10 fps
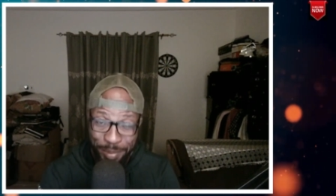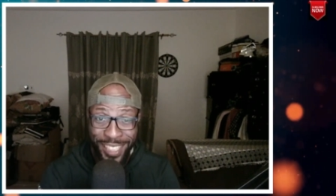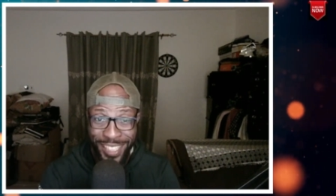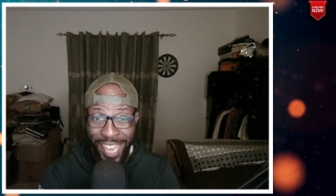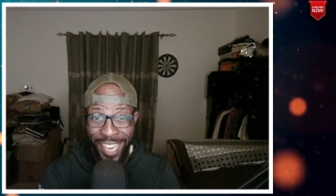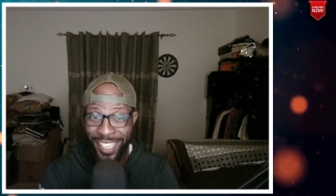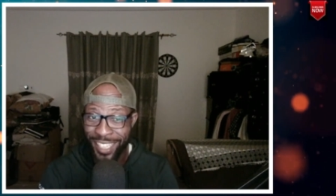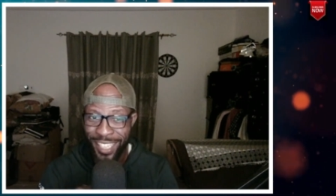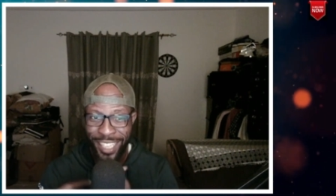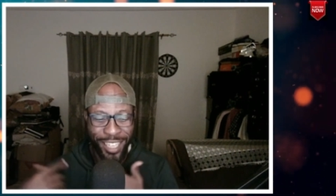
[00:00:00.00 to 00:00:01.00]
miss that.
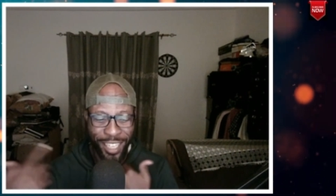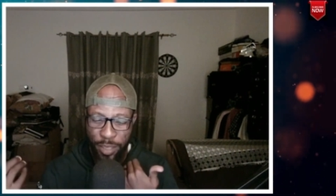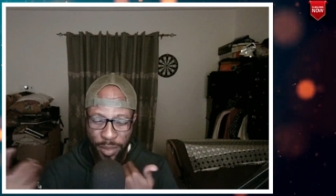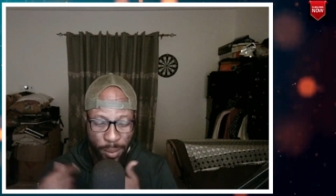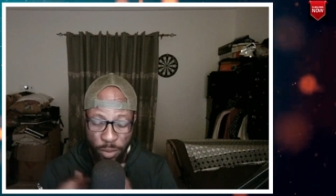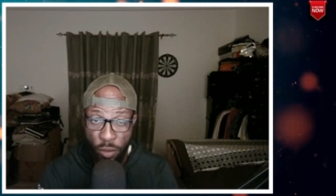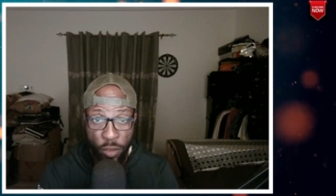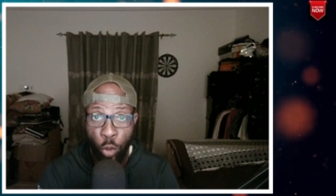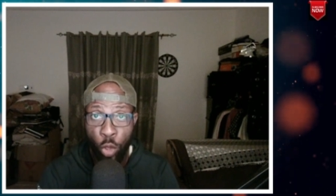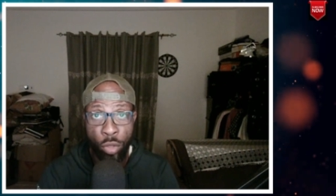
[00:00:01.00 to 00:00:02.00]
Yes. Uh, in terms of
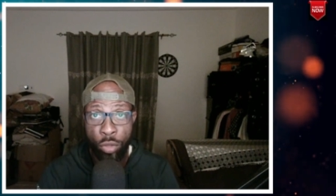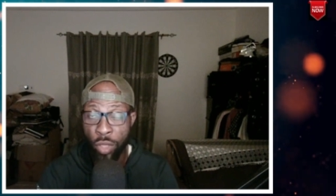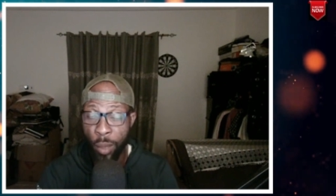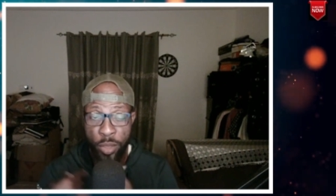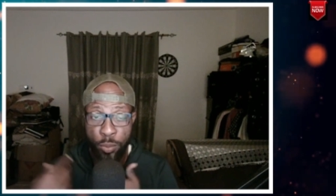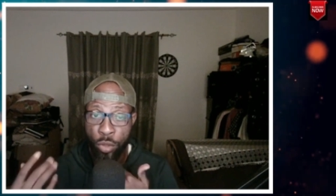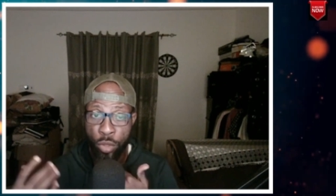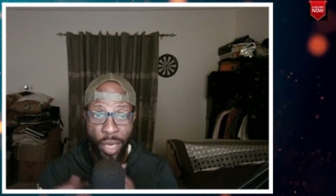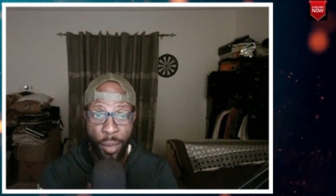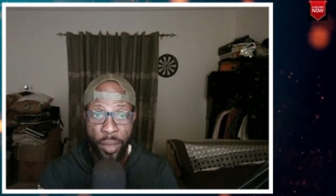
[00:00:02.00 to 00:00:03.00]
the vocals, I mean,
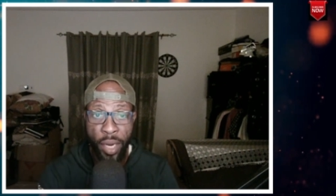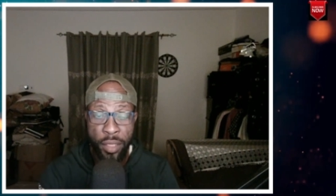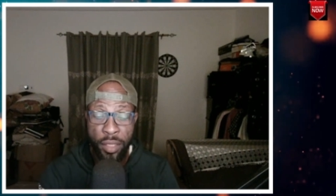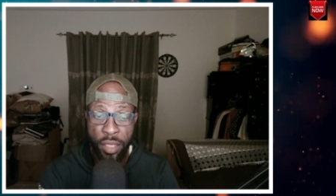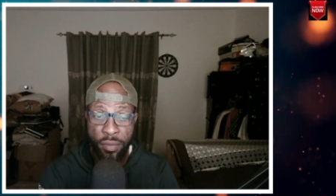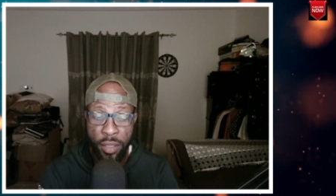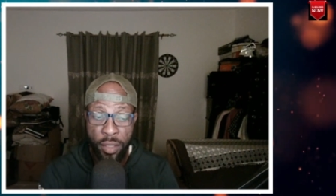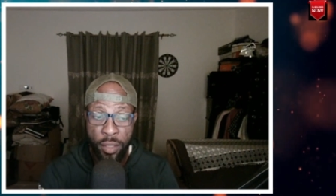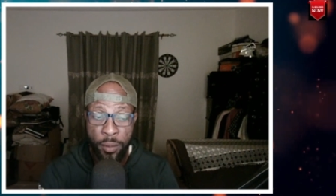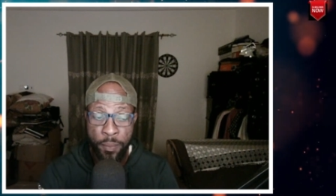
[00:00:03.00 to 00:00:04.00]
Putri Ariani
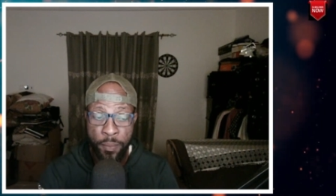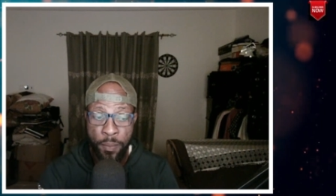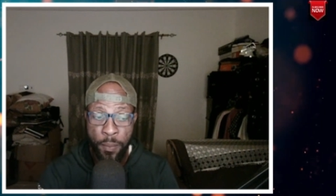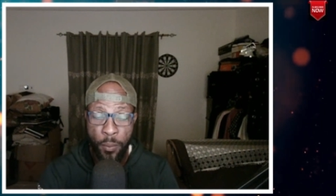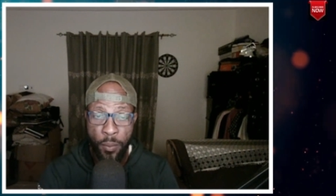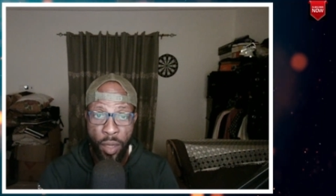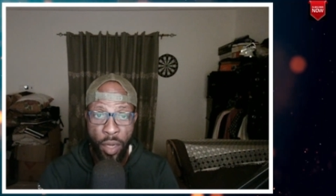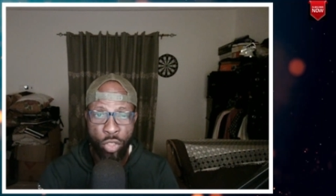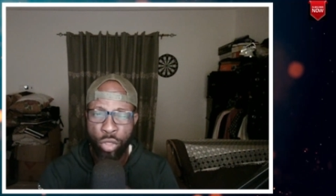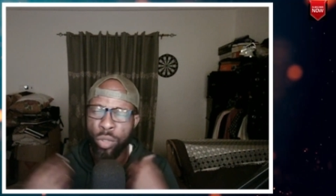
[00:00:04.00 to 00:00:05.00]
definitely,
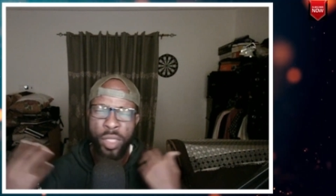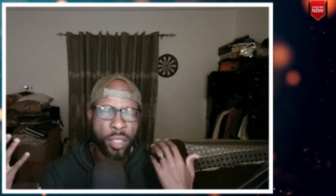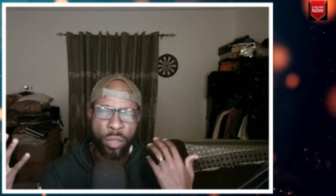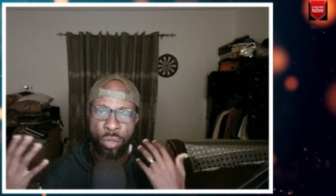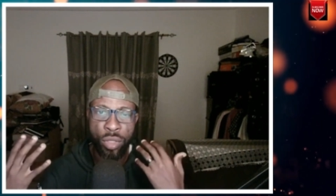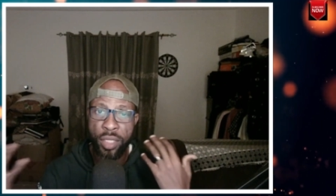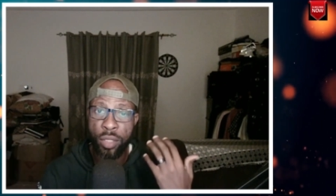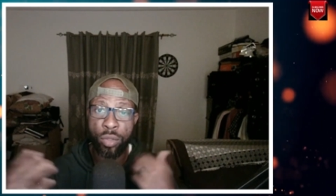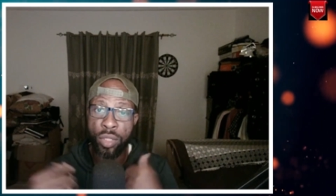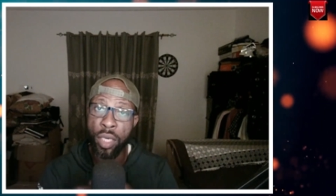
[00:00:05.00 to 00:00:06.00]
uh, truly, you know,
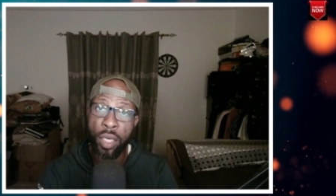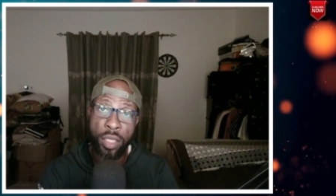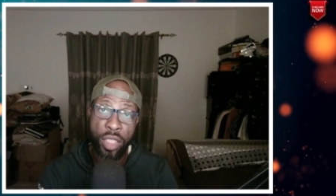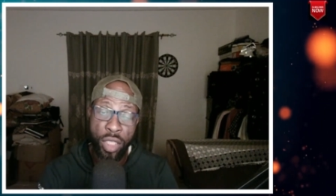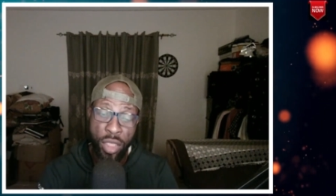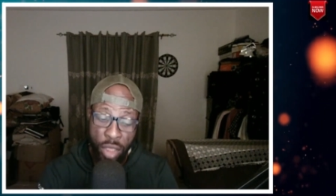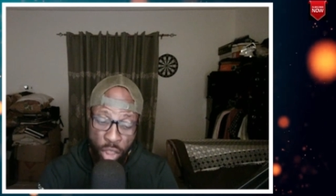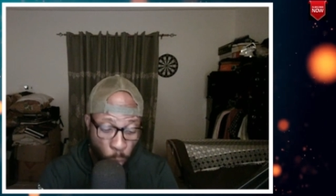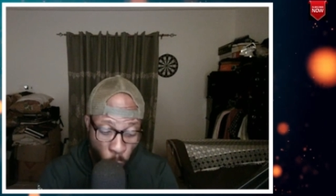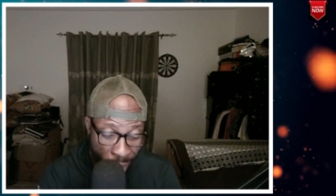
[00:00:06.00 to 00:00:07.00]
steals uh, the, the, the
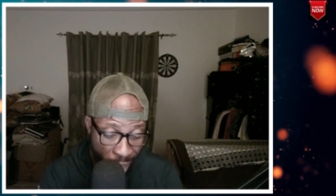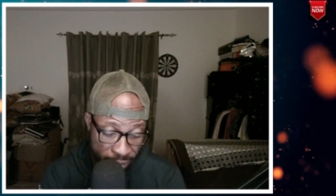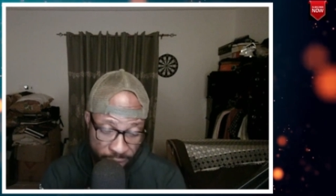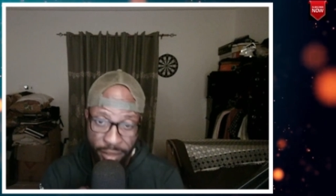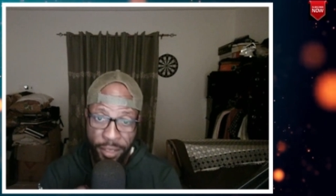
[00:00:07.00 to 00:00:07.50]
spotlight,